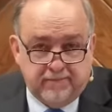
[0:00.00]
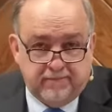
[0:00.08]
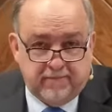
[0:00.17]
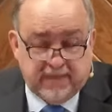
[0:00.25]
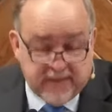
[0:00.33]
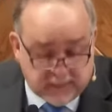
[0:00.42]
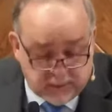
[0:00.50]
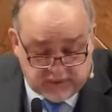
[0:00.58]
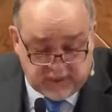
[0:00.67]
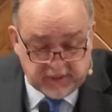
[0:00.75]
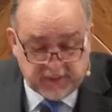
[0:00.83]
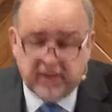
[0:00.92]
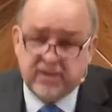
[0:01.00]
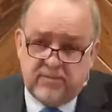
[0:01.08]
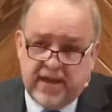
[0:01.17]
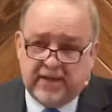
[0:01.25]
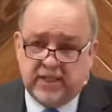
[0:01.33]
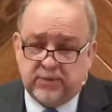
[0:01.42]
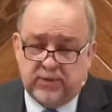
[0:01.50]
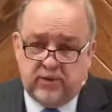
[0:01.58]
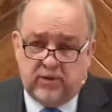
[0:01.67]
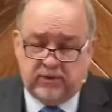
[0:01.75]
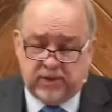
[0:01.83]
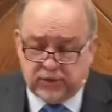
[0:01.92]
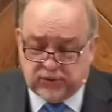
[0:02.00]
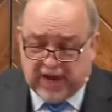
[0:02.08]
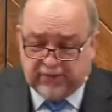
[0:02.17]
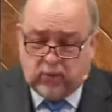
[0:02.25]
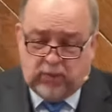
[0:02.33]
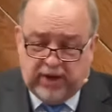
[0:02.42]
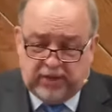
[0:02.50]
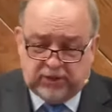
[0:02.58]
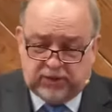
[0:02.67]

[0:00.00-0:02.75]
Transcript: And that's what these schismatics were doing to drive a wedge,